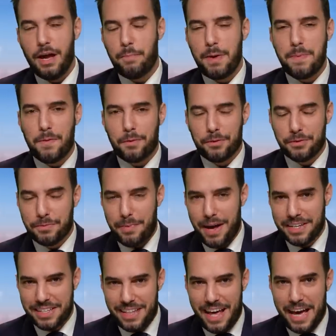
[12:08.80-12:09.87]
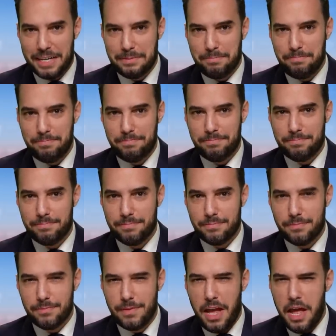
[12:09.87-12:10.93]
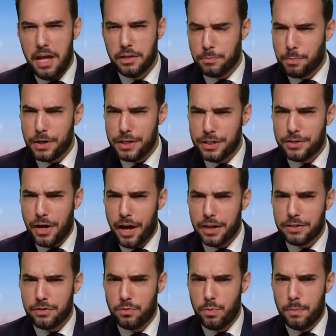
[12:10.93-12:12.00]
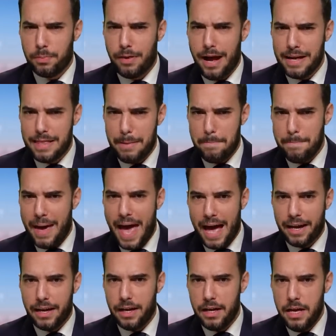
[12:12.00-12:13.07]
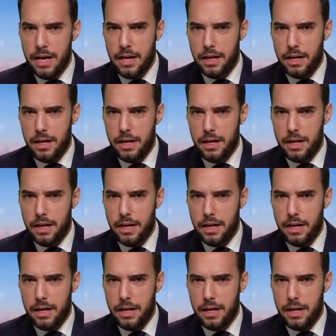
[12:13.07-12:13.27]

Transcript: how people respond to that. It's pretty dishonest to imply that MAGA